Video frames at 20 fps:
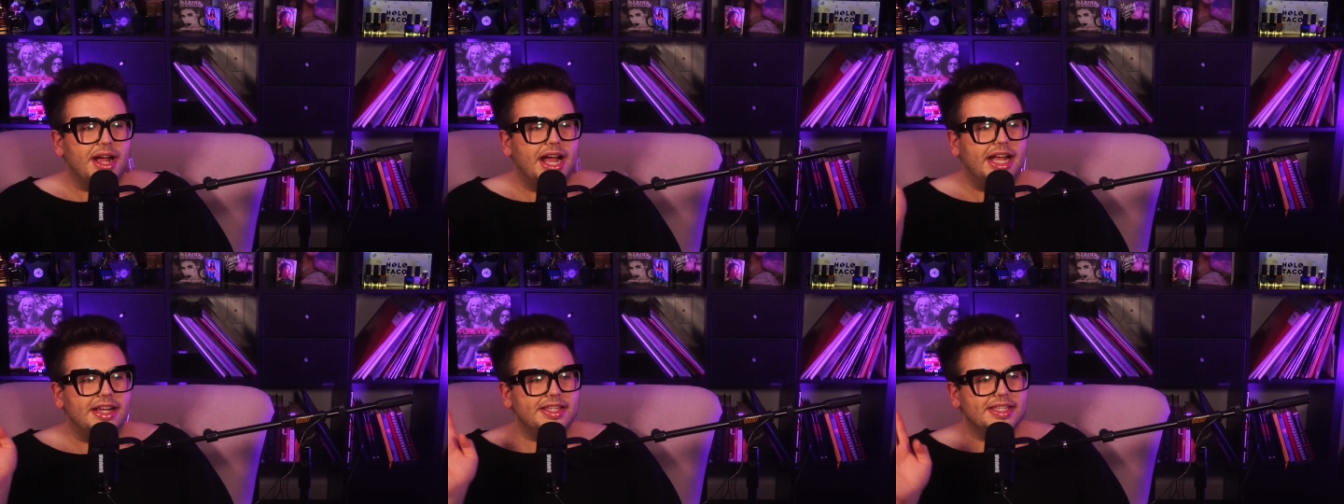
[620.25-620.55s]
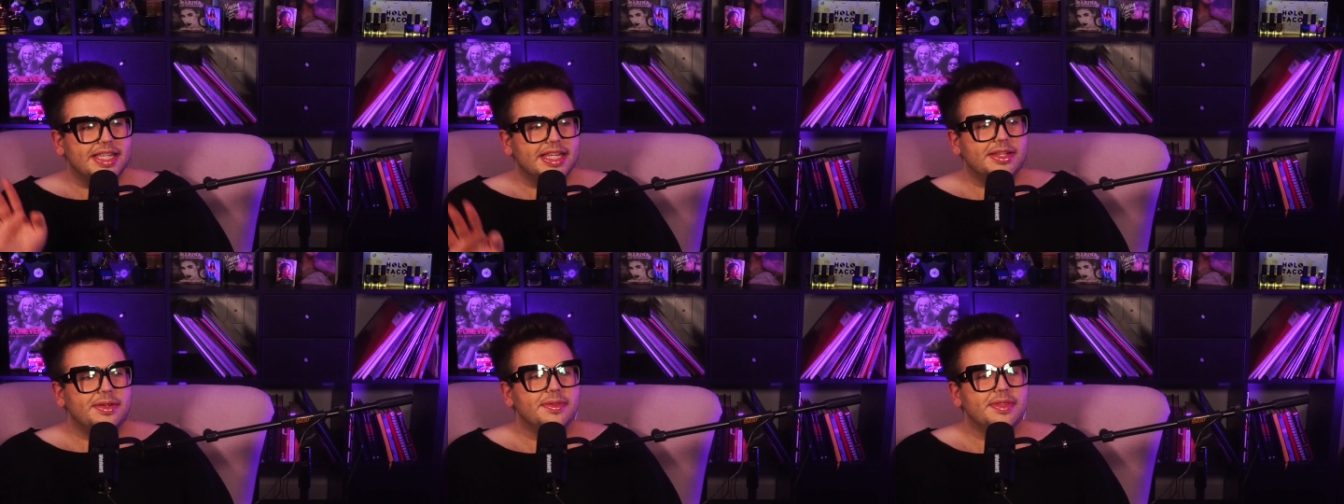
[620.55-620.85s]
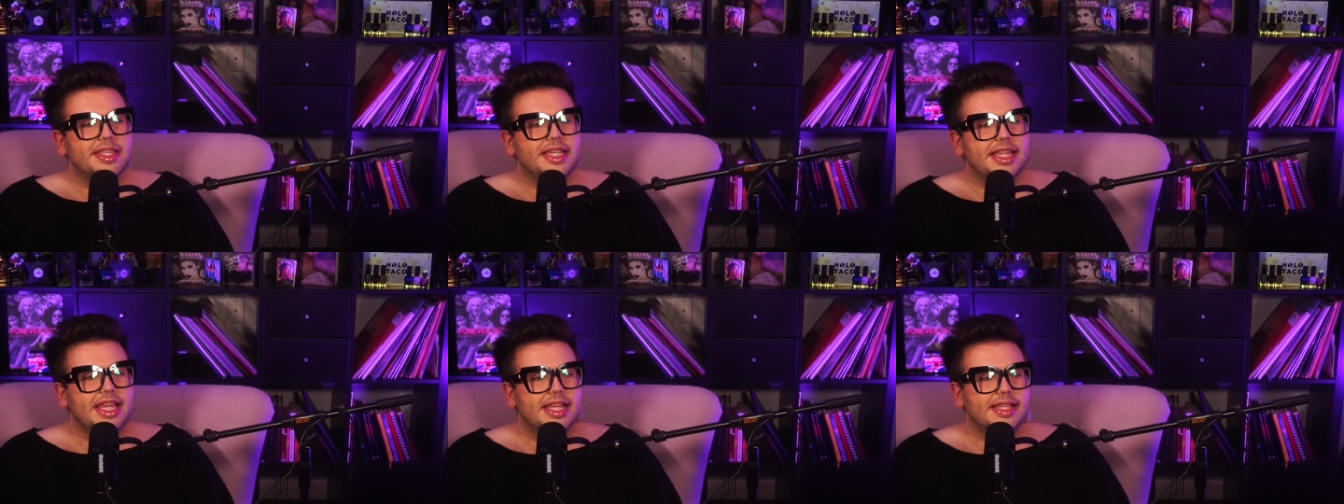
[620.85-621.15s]
I just like don't
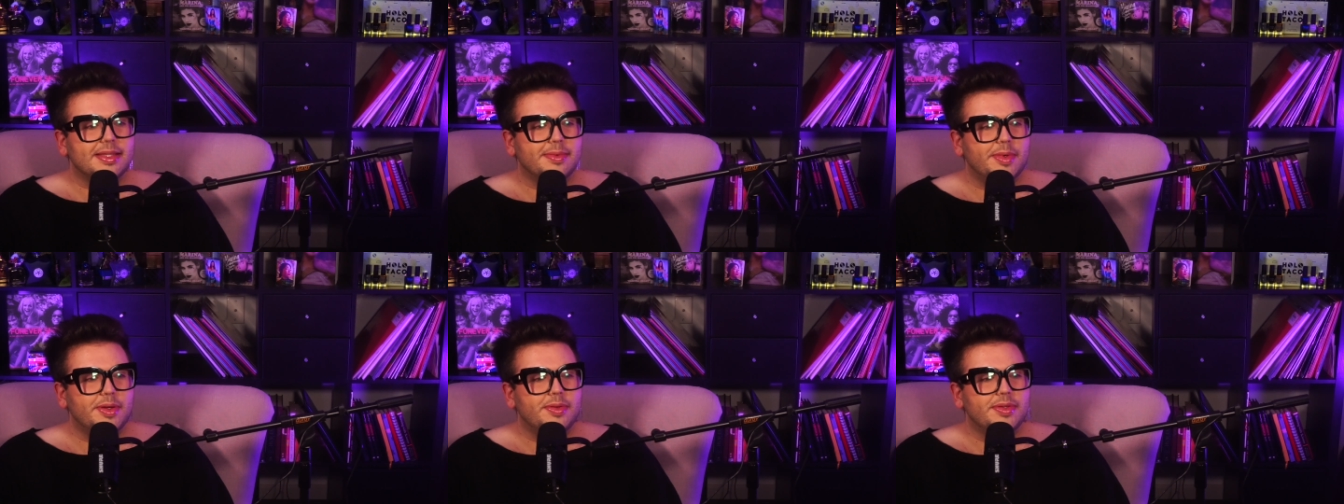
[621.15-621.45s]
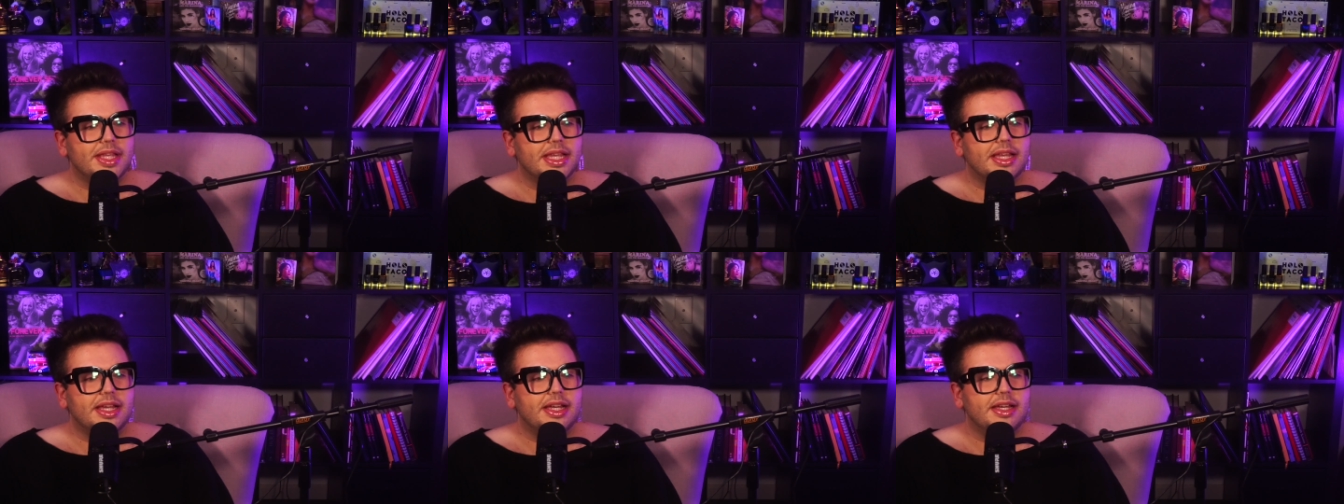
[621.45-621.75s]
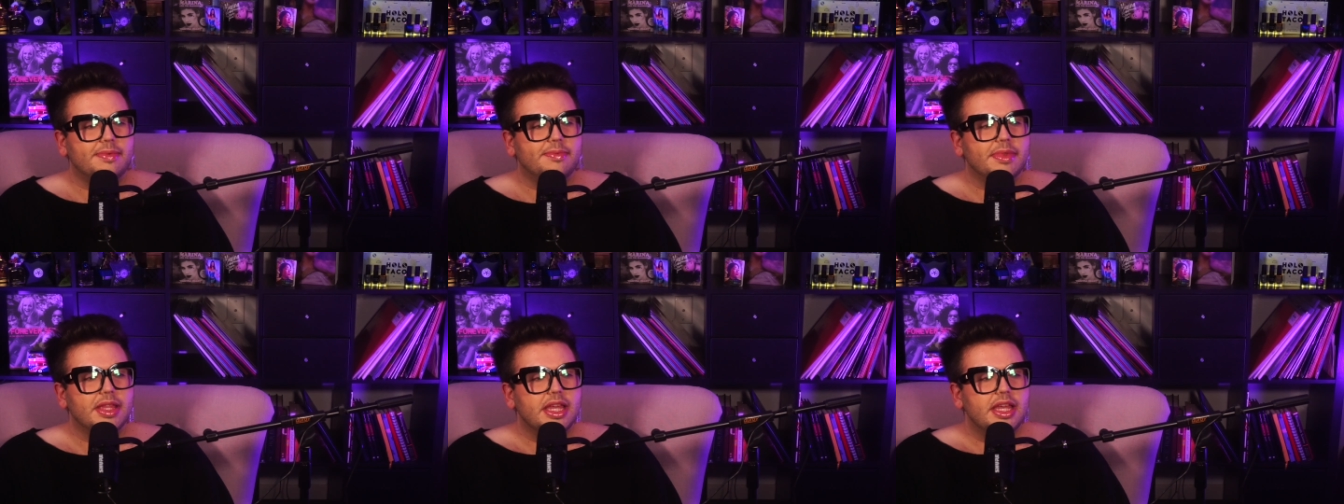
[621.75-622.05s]
see like someone who's like
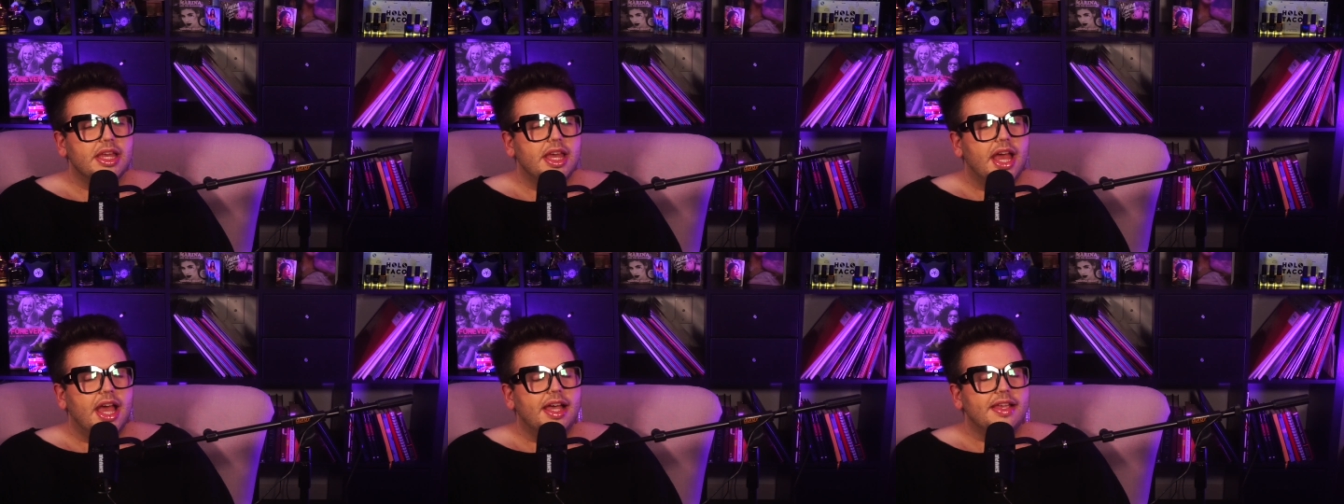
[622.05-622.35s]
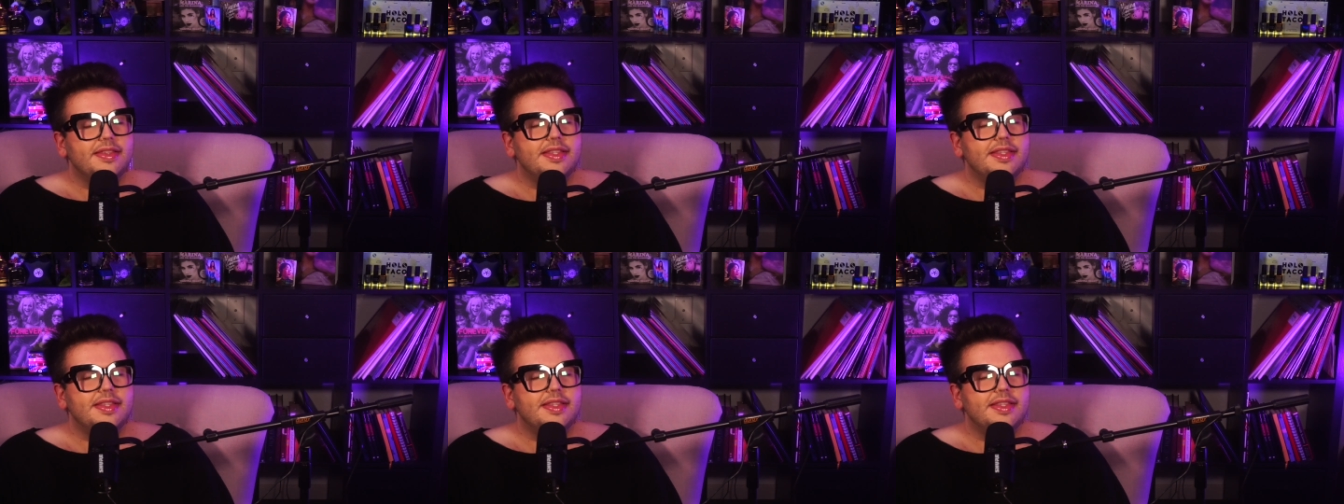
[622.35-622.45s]
a a